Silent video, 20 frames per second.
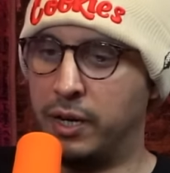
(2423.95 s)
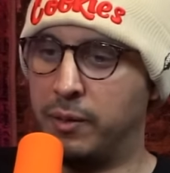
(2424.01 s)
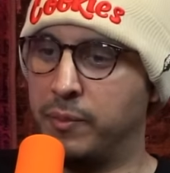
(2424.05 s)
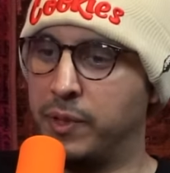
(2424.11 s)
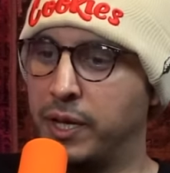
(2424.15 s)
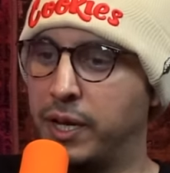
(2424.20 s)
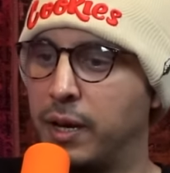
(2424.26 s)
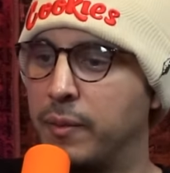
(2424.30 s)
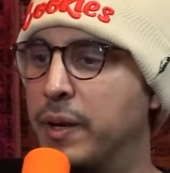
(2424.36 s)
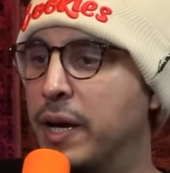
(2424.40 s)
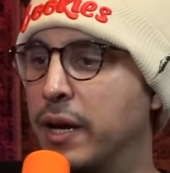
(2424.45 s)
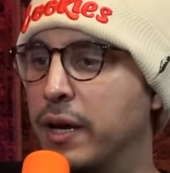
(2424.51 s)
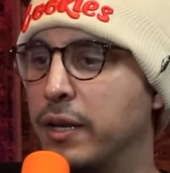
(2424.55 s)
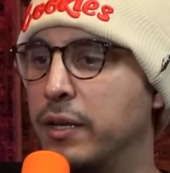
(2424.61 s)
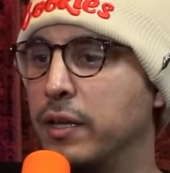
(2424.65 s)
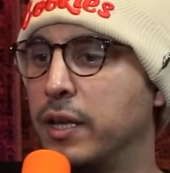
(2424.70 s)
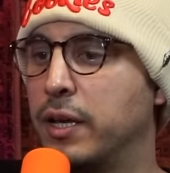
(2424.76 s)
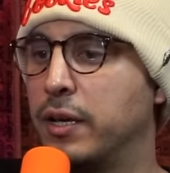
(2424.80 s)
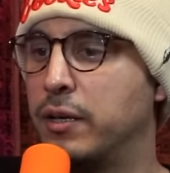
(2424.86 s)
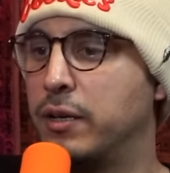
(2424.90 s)
And I'm like, I'm not
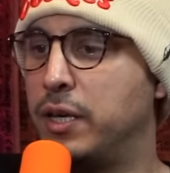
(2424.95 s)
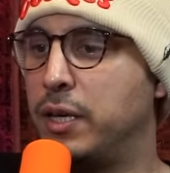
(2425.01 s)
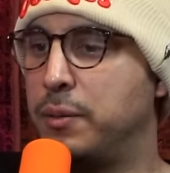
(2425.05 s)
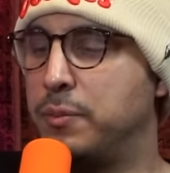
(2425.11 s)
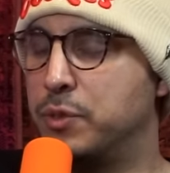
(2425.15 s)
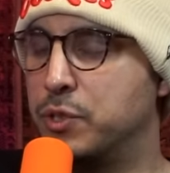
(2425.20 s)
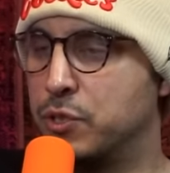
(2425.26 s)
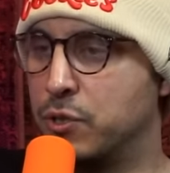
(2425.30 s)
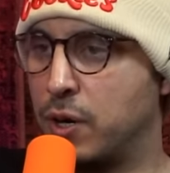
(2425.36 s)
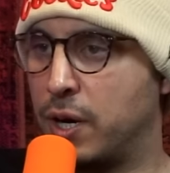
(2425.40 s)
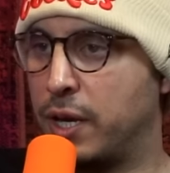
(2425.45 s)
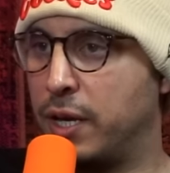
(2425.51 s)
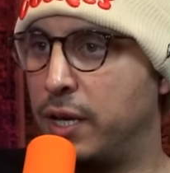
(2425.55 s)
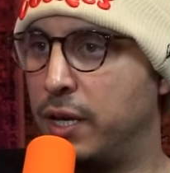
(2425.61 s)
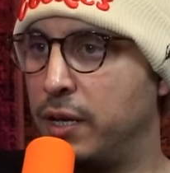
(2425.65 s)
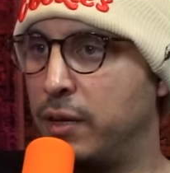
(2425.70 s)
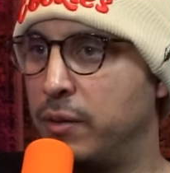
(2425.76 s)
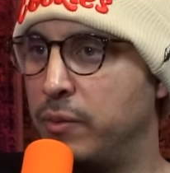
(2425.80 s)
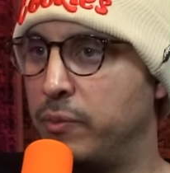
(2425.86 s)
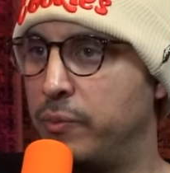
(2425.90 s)
gonna like keep
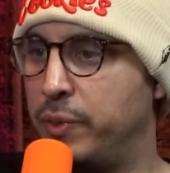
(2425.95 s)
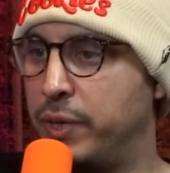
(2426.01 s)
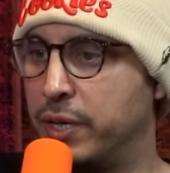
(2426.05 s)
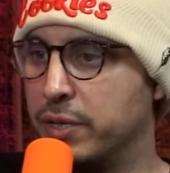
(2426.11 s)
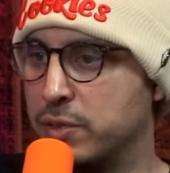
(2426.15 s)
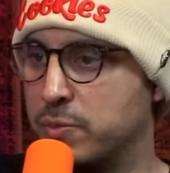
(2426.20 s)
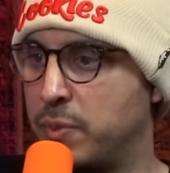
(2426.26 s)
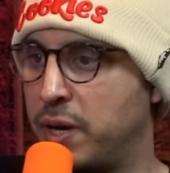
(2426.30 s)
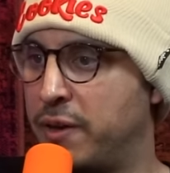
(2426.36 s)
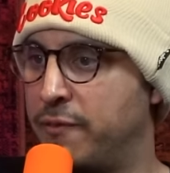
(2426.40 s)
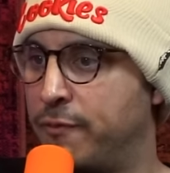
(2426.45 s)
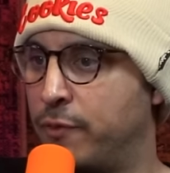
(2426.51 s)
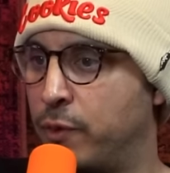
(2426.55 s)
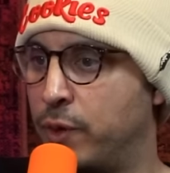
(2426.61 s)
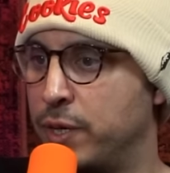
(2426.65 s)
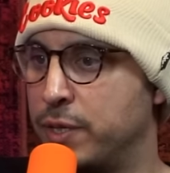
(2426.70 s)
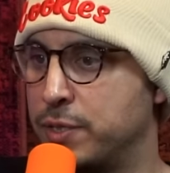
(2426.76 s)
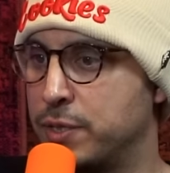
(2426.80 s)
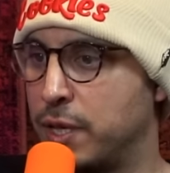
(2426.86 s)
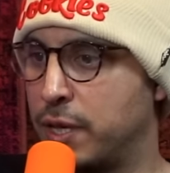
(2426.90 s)
striking because my
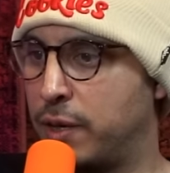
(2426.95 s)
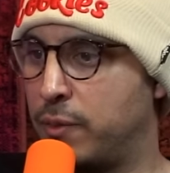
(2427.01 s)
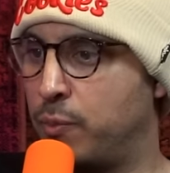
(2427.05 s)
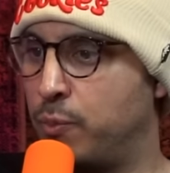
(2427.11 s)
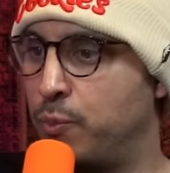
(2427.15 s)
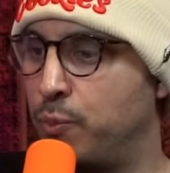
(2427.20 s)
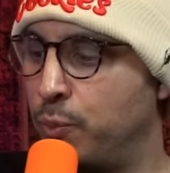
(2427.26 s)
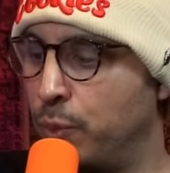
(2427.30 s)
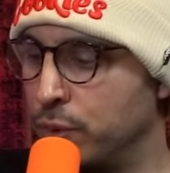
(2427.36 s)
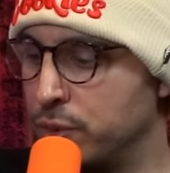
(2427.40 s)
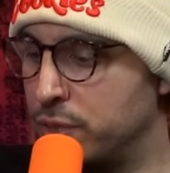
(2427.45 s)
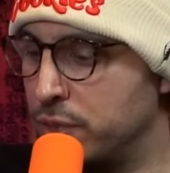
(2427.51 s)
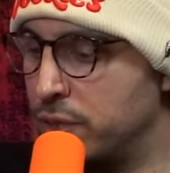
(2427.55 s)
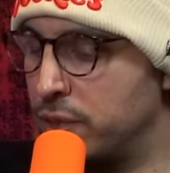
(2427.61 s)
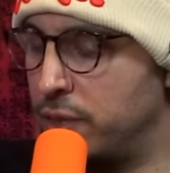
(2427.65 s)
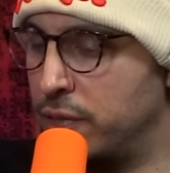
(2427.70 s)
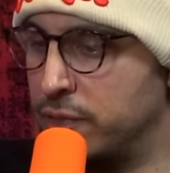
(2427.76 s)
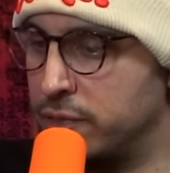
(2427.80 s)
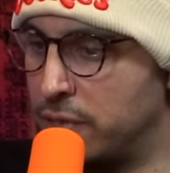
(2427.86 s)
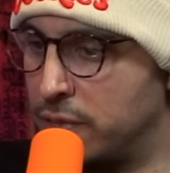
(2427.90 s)
voice, like most of the
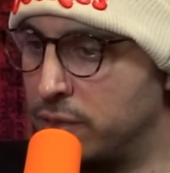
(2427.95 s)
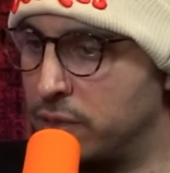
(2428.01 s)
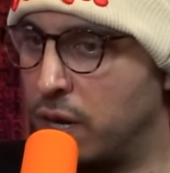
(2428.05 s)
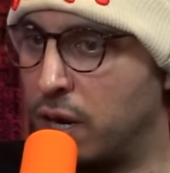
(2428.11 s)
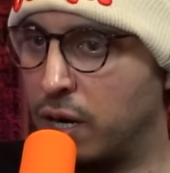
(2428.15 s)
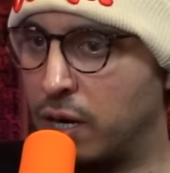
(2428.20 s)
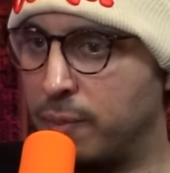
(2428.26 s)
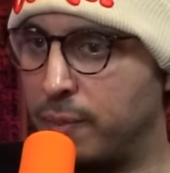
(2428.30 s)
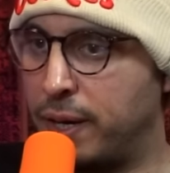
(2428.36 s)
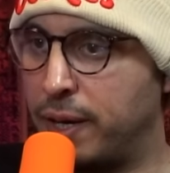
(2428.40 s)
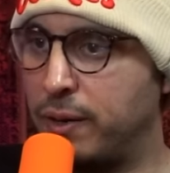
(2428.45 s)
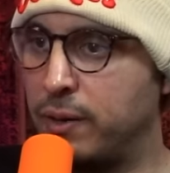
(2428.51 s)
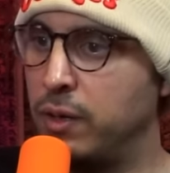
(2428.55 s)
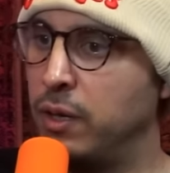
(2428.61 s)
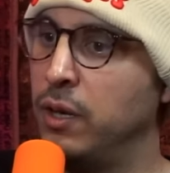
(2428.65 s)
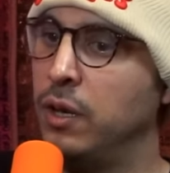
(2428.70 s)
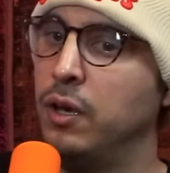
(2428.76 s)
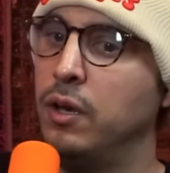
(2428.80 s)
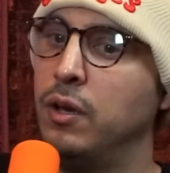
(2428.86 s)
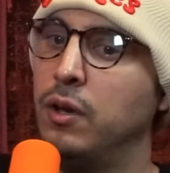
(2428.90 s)
things I talk about,
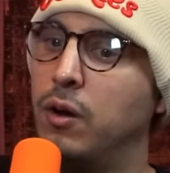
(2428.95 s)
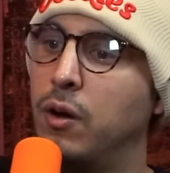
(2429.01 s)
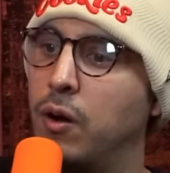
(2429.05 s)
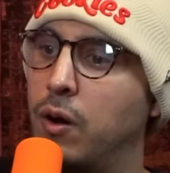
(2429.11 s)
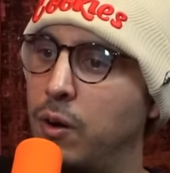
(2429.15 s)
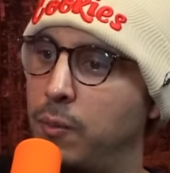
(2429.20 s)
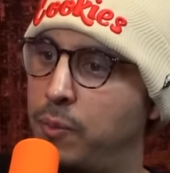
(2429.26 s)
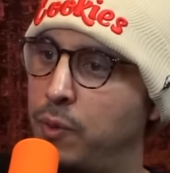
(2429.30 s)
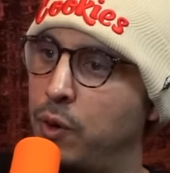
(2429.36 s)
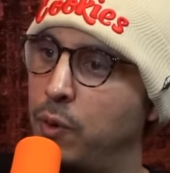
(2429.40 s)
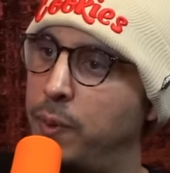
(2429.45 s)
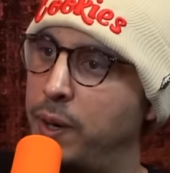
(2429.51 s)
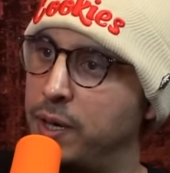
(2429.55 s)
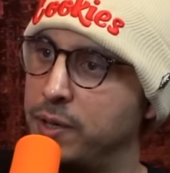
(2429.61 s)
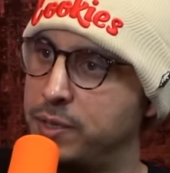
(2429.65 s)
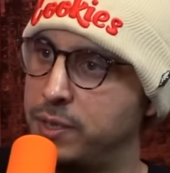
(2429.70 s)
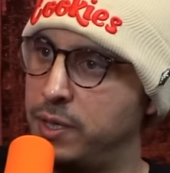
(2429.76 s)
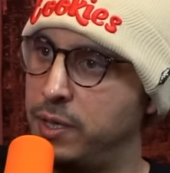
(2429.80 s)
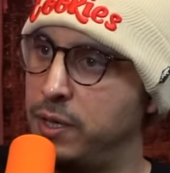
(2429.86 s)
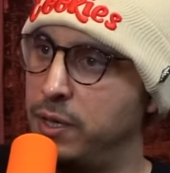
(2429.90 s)
are
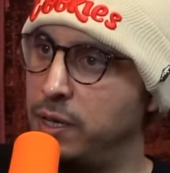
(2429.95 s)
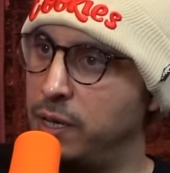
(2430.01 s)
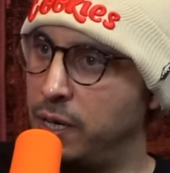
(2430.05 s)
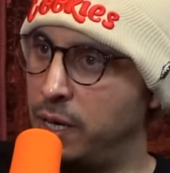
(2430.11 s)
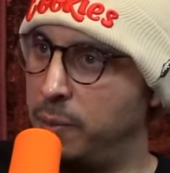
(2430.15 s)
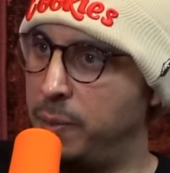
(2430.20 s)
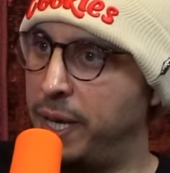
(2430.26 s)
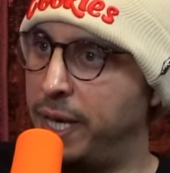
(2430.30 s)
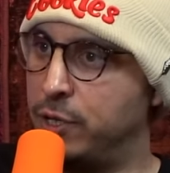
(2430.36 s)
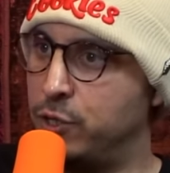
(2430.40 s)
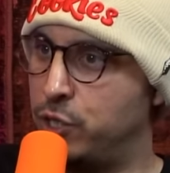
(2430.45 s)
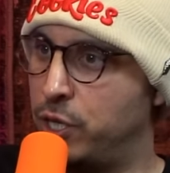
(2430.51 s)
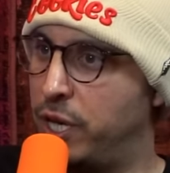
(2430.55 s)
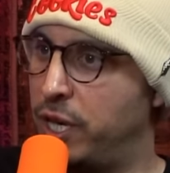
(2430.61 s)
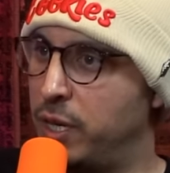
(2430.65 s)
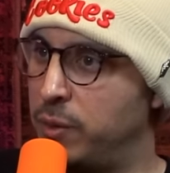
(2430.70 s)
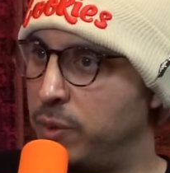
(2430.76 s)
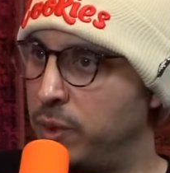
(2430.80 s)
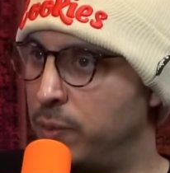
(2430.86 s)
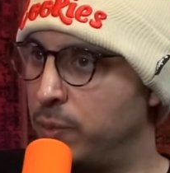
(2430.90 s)
pro-Palestinian, and I'm
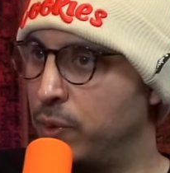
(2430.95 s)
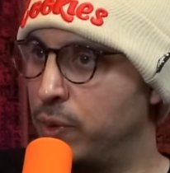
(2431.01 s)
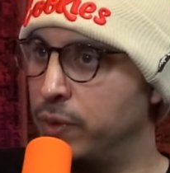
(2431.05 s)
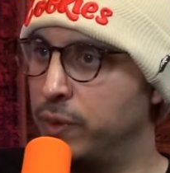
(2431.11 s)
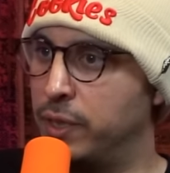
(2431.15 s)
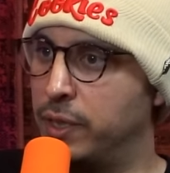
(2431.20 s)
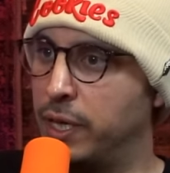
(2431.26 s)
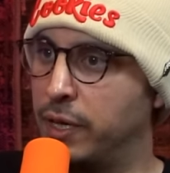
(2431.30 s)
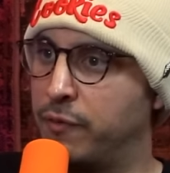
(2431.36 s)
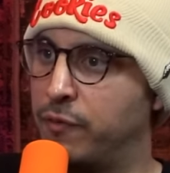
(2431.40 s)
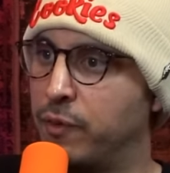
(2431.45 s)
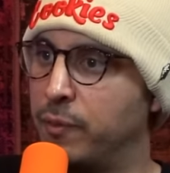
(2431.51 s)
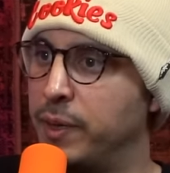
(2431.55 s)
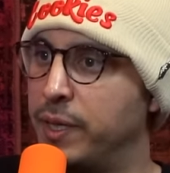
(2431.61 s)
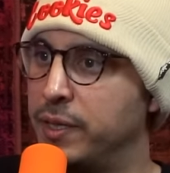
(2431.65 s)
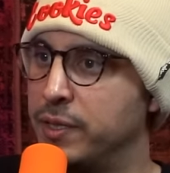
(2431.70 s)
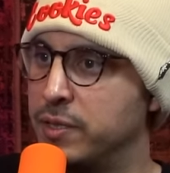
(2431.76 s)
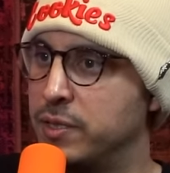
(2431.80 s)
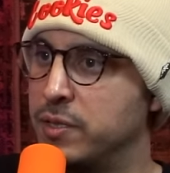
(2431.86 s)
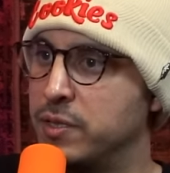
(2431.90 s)
educating people. And like for
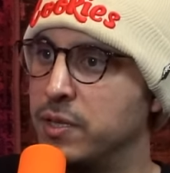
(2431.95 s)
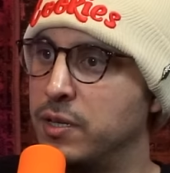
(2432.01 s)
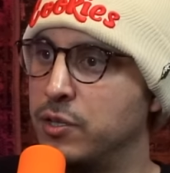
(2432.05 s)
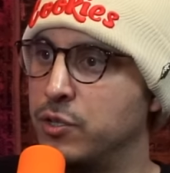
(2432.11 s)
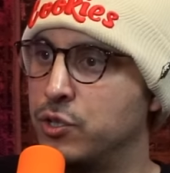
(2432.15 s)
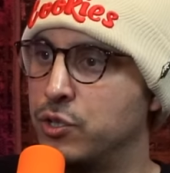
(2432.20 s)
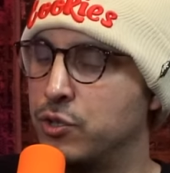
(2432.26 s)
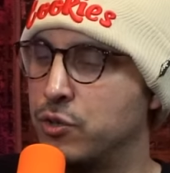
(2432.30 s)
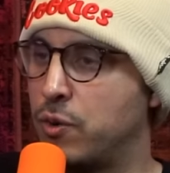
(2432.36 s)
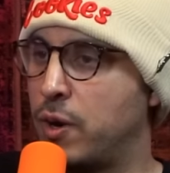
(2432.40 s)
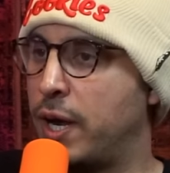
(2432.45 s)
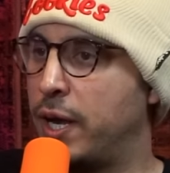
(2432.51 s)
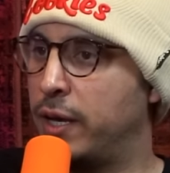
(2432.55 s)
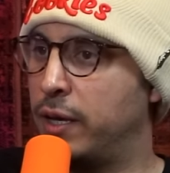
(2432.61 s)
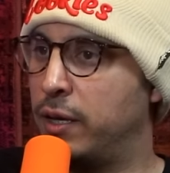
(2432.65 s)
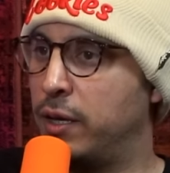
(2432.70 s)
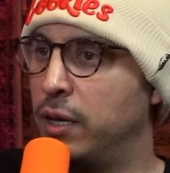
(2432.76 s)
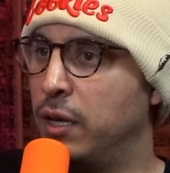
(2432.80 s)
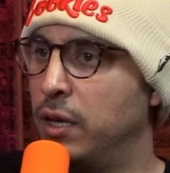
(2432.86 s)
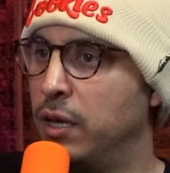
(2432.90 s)
me, this isn't a
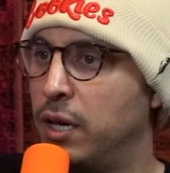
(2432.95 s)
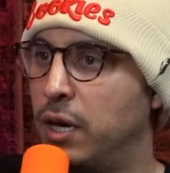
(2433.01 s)
strike.